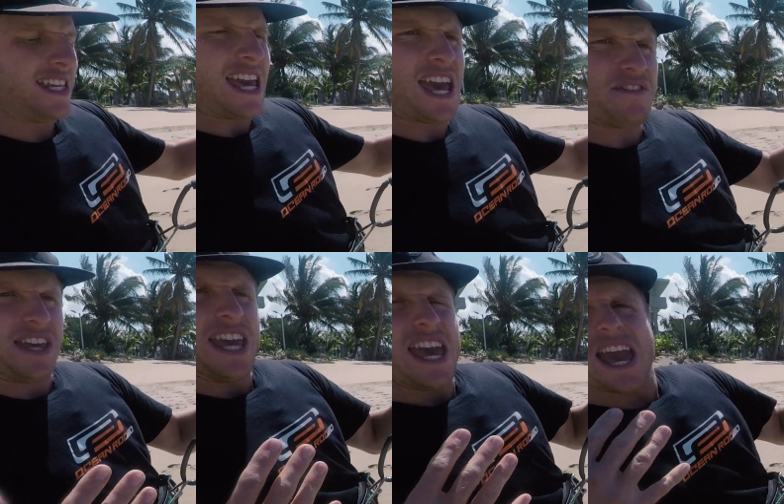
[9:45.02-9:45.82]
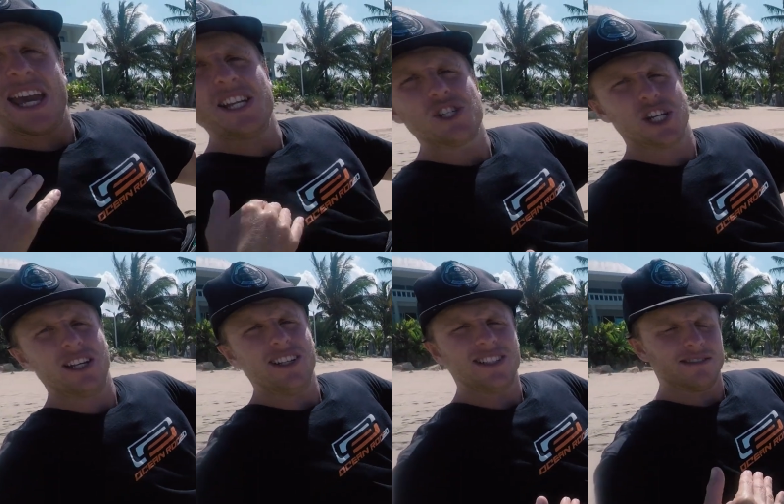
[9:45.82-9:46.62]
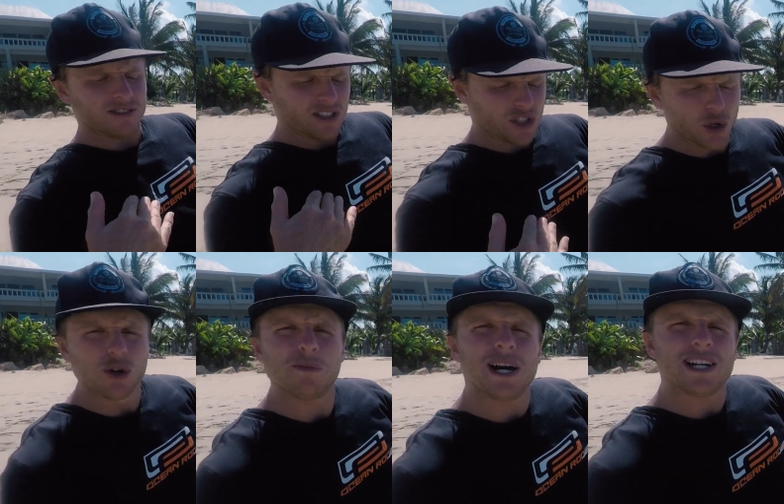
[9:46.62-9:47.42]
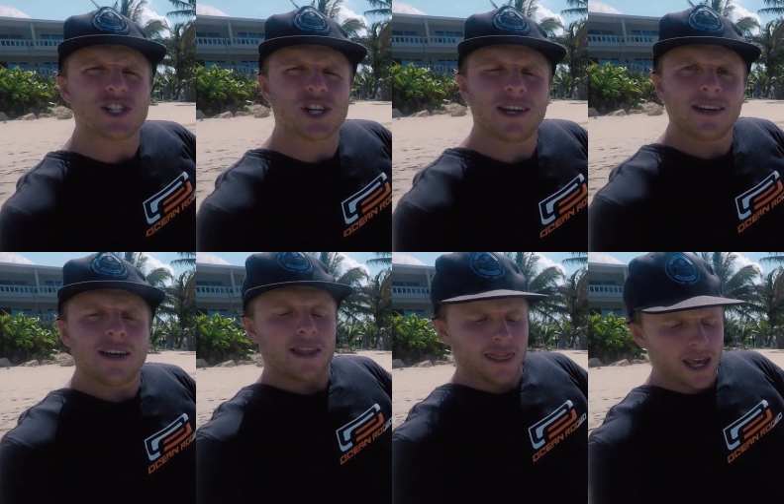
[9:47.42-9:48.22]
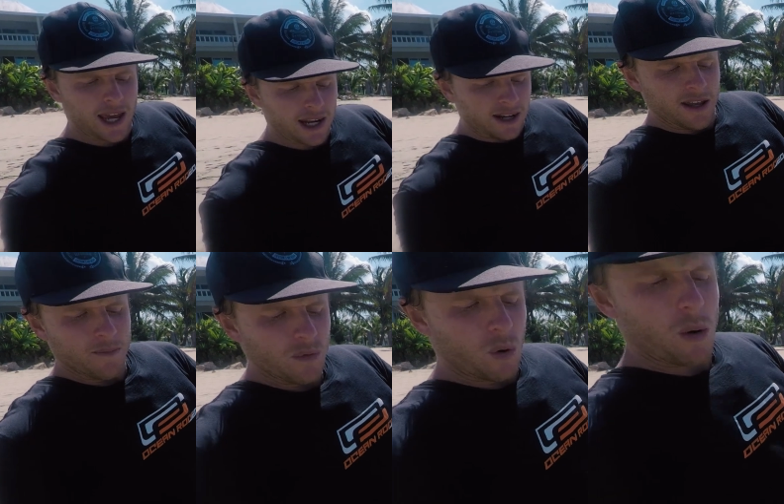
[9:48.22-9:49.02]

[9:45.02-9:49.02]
heavy edging too much, then what